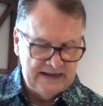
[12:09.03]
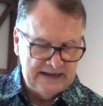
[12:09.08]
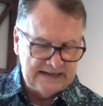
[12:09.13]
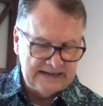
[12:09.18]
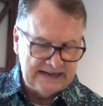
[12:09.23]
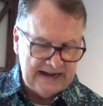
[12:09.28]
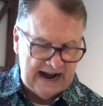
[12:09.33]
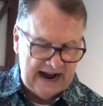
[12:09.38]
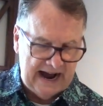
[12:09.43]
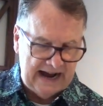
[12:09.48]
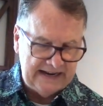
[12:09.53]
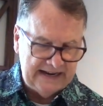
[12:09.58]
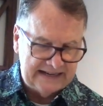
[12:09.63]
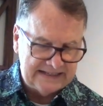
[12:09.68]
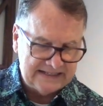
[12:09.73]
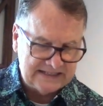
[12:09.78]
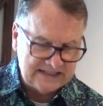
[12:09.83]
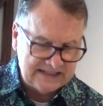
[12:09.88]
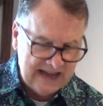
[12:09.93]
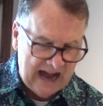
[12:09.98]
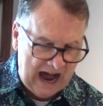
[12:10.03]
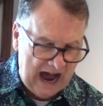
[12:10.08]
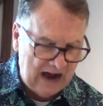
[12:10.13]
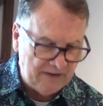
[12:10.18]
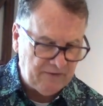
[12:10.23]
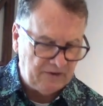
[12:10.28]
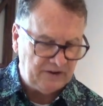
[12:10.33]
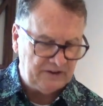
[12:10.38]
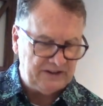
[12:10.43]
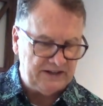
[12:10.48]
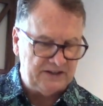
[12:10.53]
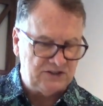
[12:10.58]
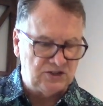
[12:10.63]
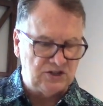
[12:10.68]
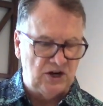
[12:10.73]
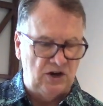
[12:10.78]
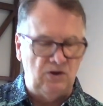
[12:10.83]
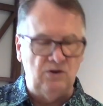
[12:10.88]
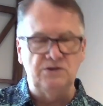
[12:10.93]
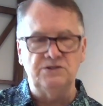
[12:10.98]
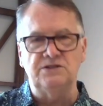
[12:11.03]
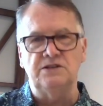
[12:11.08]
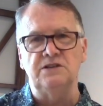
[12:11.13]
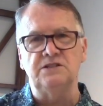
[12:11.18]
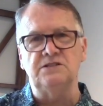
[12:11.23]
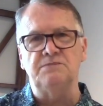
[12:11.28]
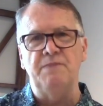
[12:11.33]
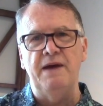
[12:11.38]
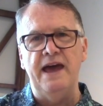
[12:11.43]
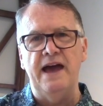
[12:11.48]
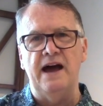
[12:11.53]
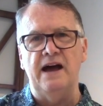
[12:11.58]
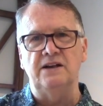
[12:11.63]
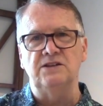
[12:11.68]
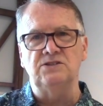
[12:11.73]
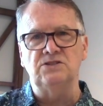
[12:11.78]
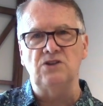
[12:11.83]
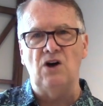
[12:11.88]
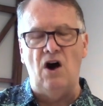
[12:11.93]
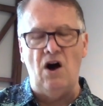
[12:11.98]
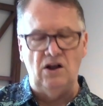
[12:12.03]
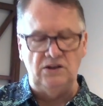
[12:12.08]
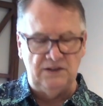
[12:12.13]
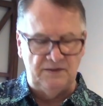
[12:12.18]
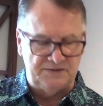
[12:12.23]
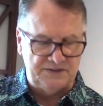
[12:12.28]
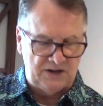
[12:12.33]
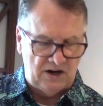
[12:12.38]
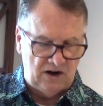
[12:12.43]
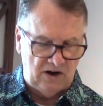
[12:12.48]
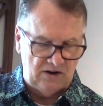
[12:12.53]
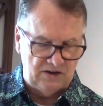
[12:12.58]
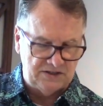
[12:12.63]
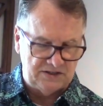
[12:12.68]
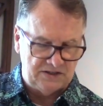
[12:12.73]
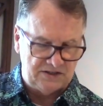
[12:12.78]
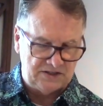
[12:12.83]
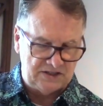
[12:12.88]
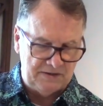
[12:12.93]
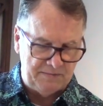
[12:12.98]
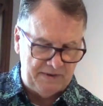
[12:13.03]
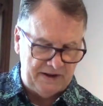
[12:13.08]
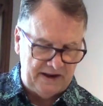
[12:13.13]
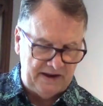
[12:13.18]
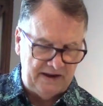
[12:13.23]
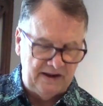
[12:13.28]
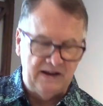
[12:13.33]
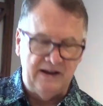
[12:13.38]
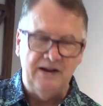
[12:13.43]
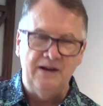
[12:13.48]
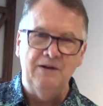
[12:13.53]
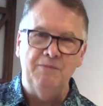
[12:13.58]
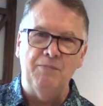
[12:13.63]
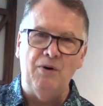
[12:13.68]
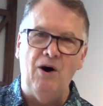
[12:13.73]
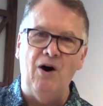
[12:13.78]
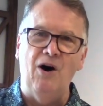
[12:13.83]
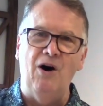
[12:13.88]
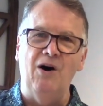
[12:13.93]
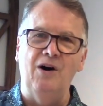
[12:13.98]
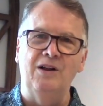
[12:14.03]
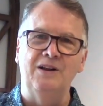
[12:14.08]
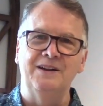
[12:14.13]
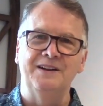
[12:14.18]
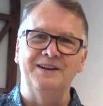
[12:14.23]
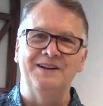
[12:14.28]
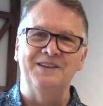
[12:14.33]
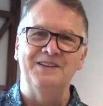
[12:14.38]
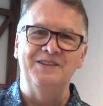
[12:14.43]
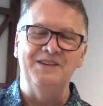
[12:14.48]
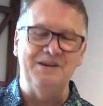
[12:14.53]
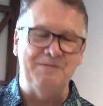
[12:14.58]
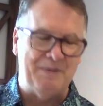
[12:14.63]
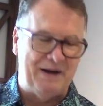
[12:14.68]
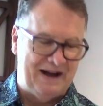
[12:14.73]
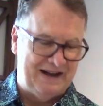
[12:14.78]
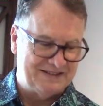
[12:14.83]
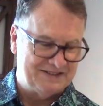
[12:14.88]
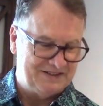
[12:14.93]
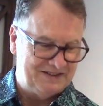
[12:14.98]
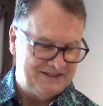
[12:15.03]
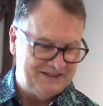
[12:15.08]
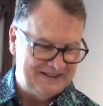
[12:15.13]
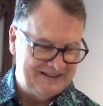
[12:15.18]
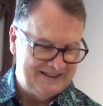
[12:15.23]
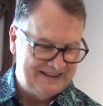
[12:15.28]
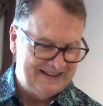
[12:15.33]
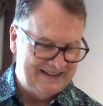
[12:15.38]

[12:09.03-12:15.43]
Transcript: God sovereignly chose this man, Saul of Tarsus, to be Paul the Apostle,